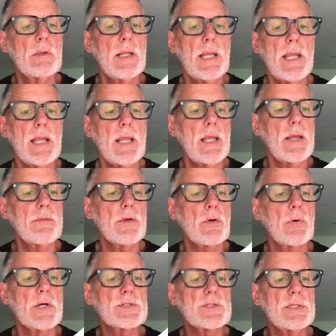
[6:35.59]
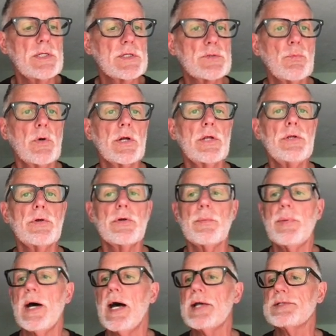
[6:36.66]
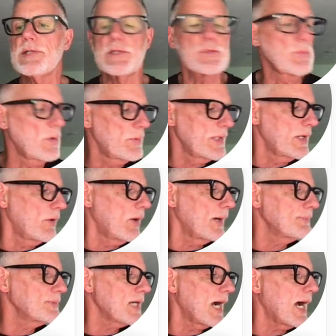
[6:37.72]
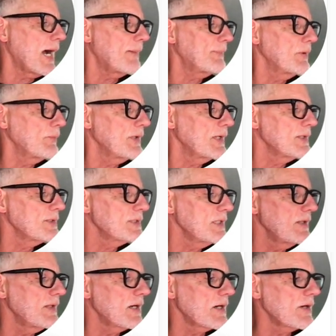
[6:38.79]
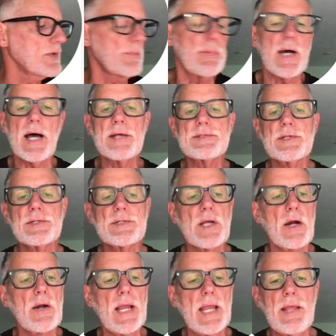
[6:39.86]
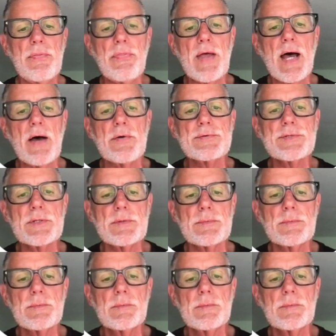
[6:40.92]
And the question is, what are your deposits? Well, we go up top and we can see that our deposits are 8,000.